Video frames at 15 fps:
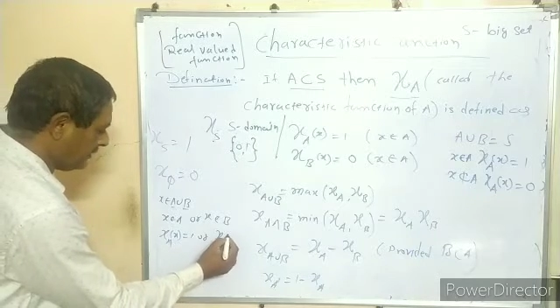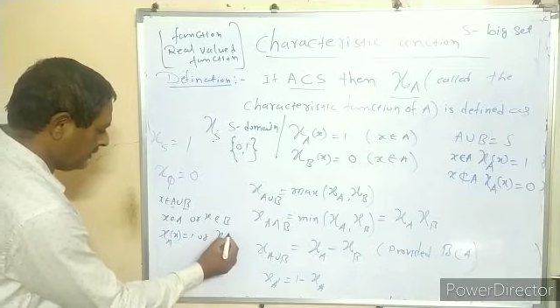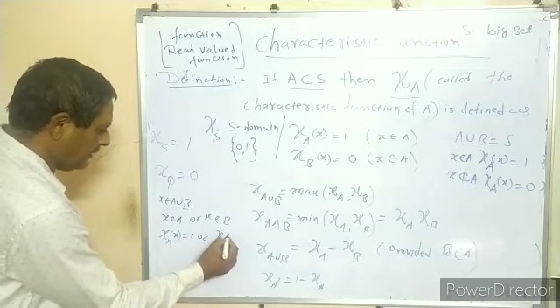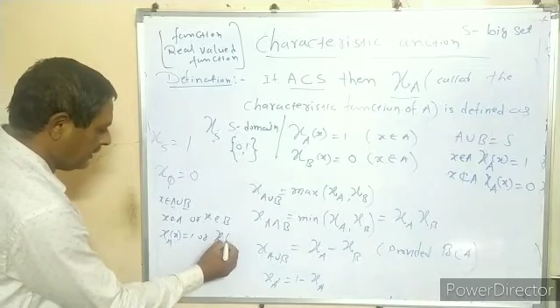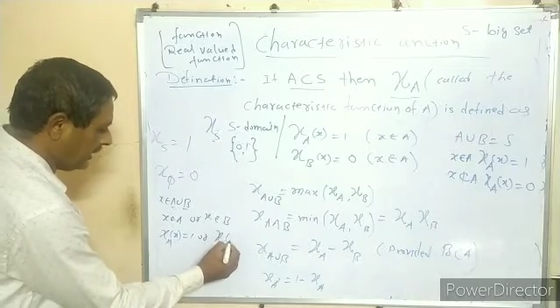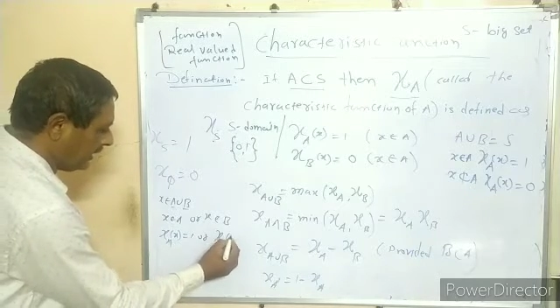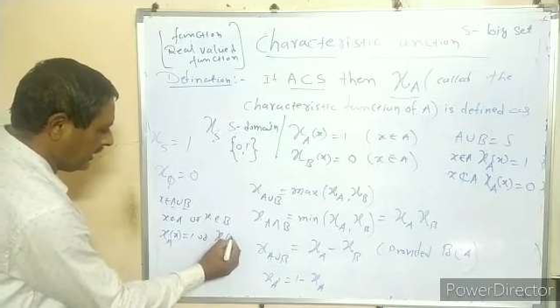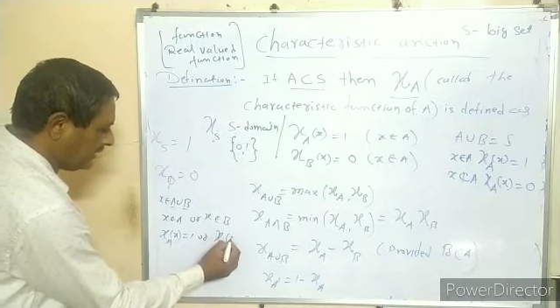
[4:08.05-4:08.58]

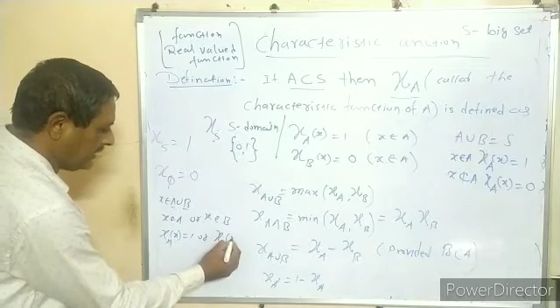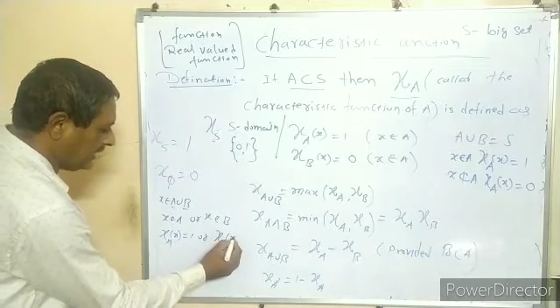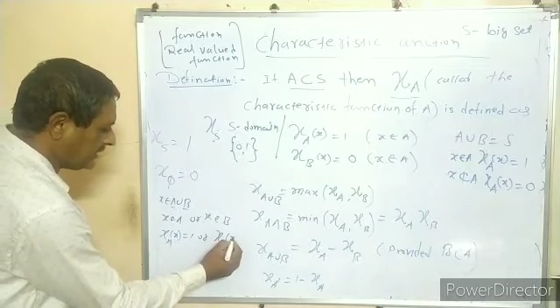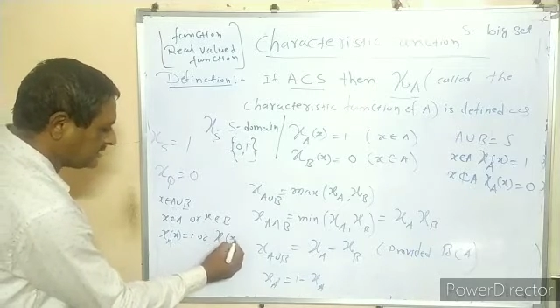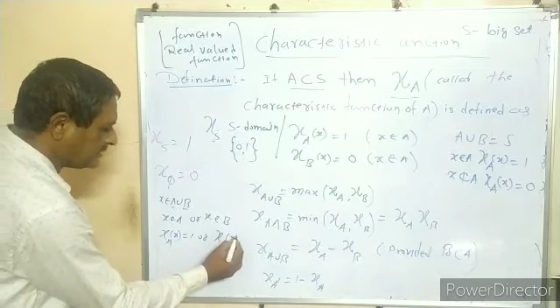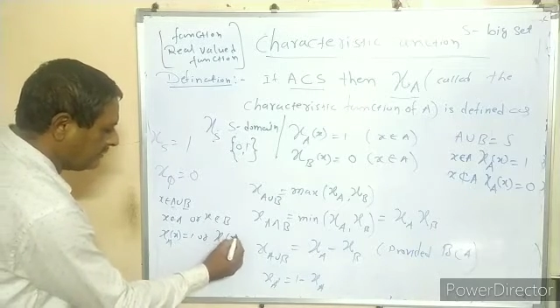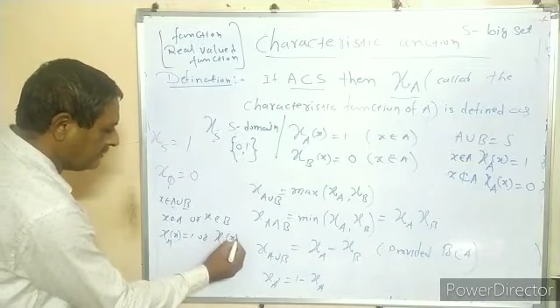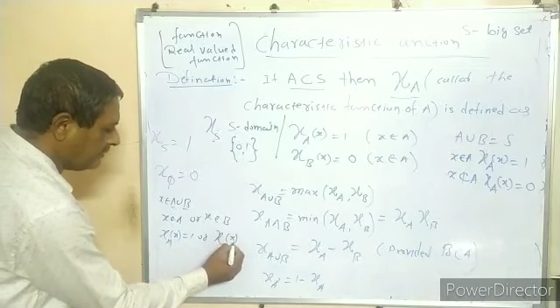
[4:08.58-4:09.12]
at
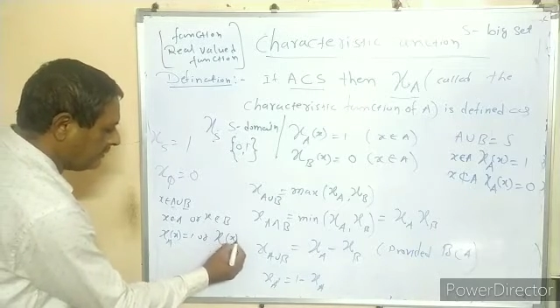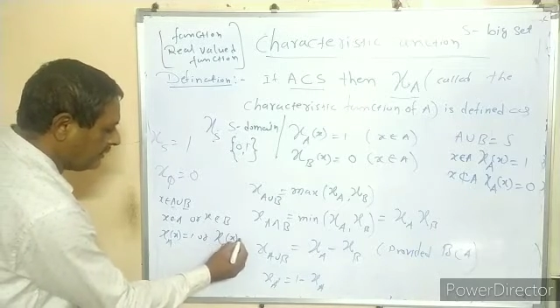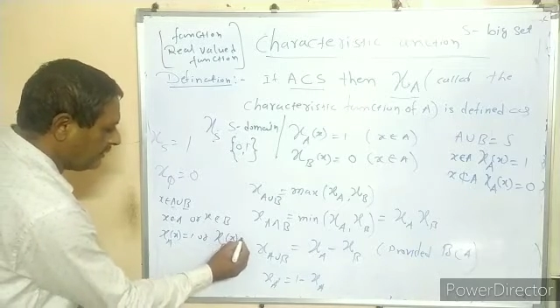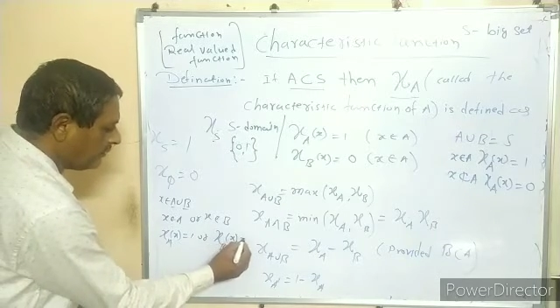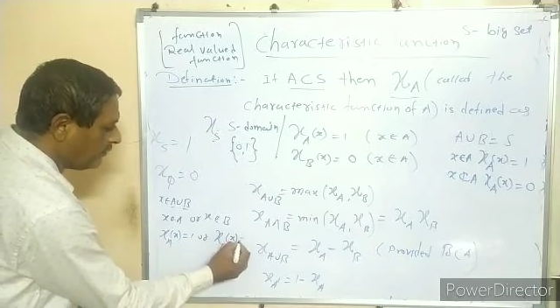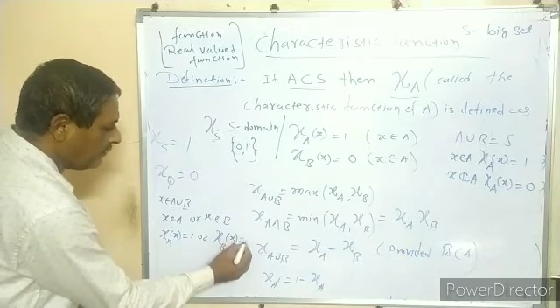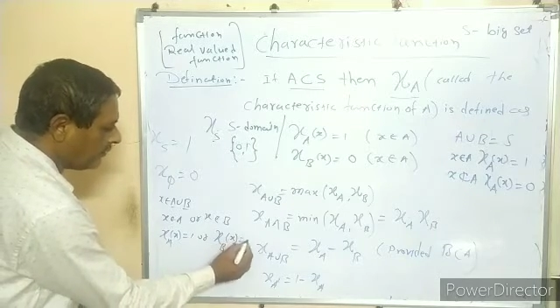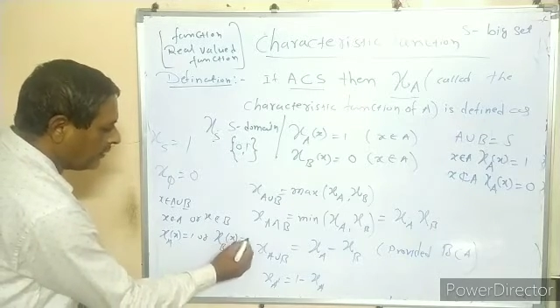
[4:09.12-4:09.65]
X will
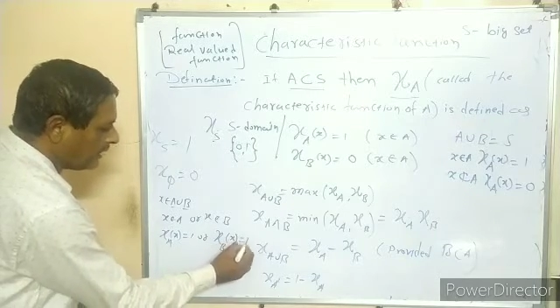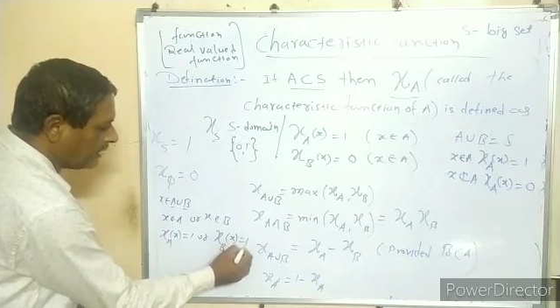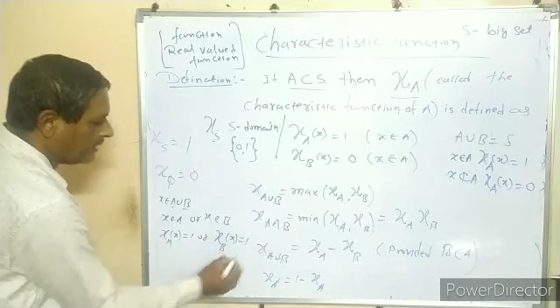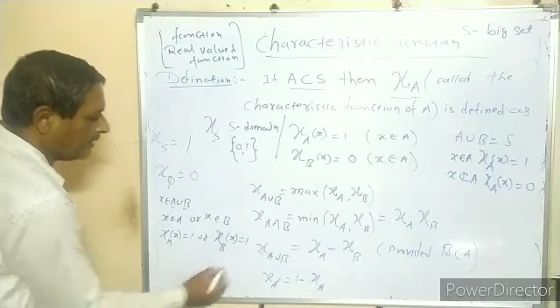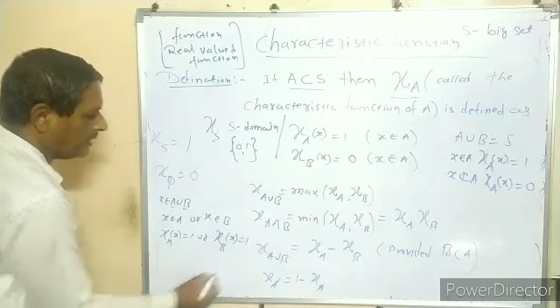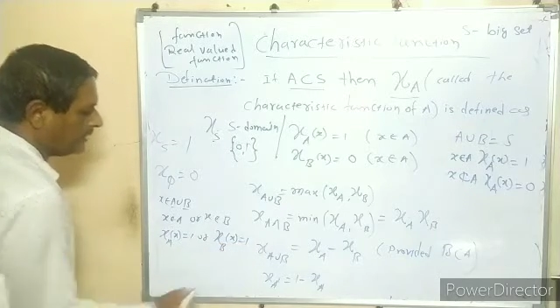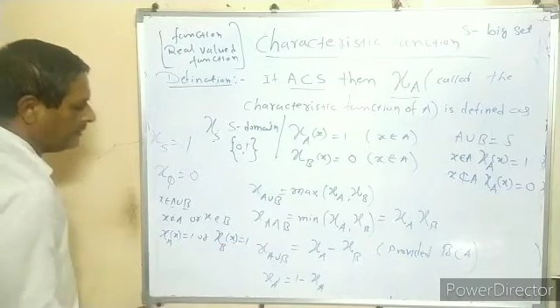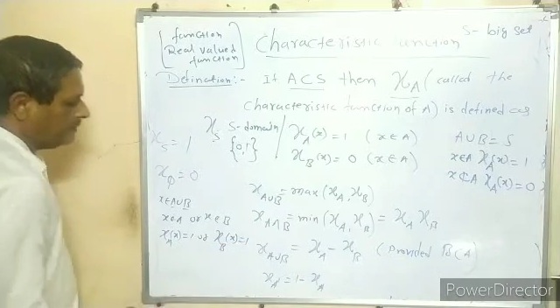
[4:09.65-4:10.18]
be
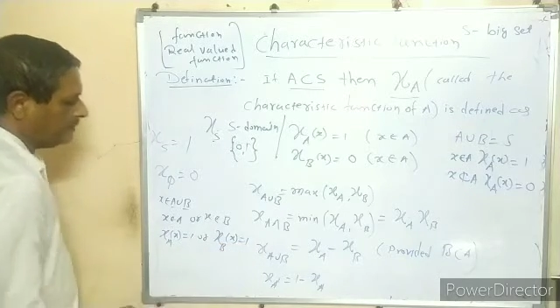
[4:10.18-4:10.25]
1.